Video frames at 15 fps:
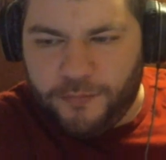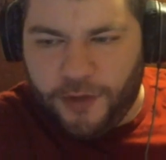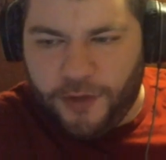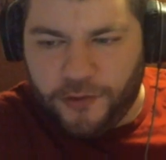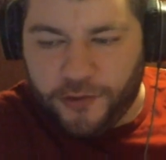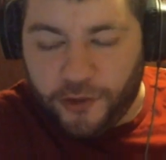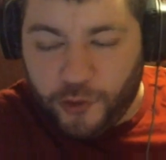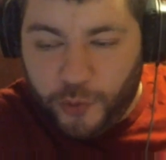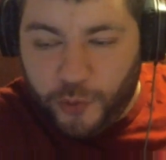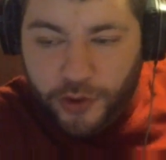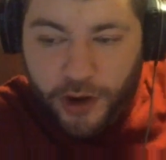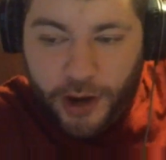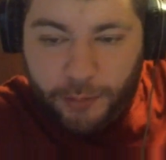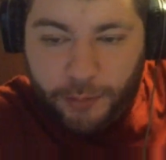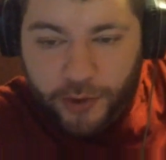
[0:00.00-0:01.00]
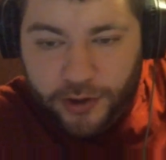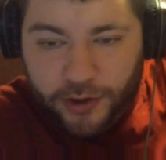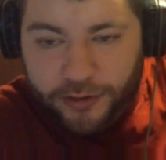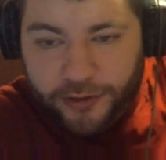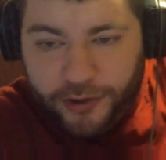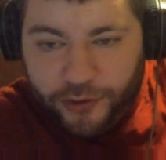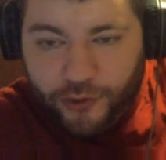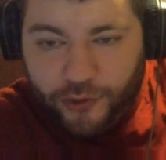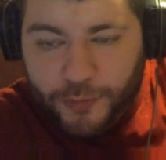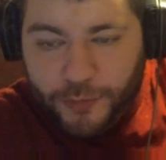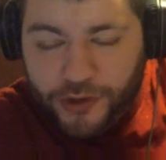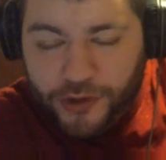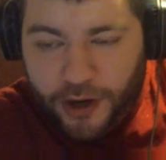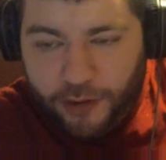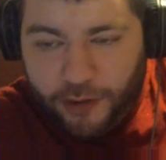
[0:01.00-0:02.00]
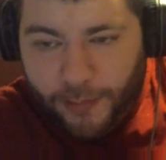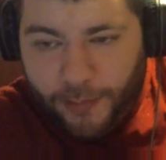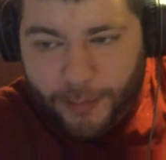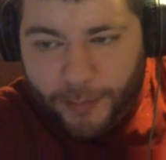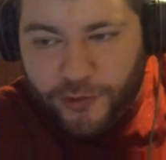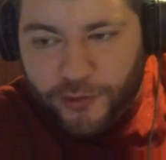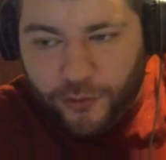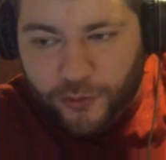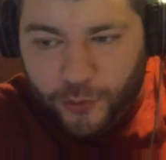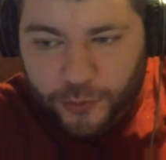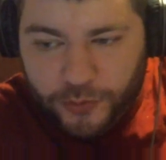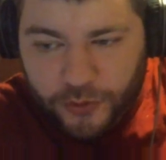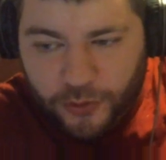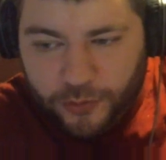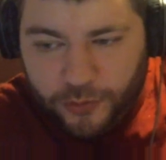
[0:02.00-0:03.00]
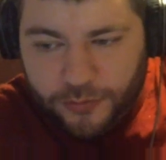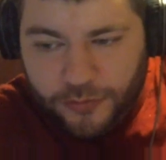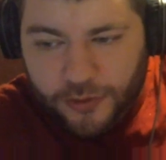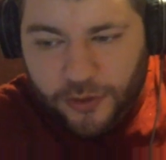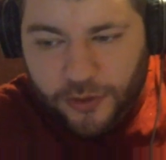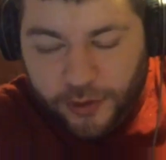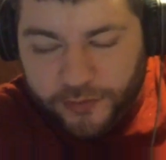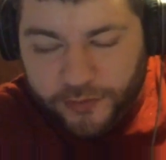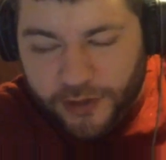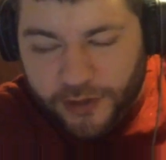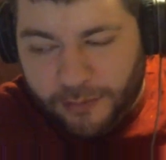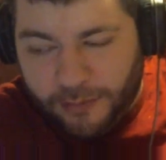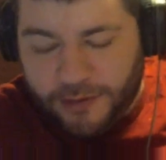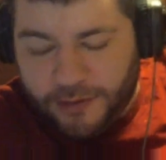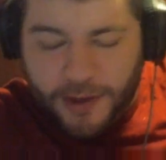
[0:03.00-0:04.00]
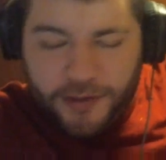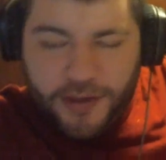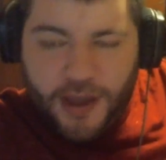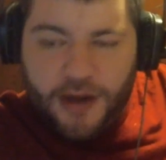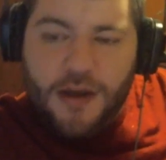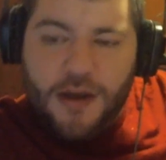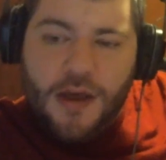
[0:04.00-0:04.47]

Follow us on Twitter. I put it in the description. I remembered to, so you don't have to comment about that.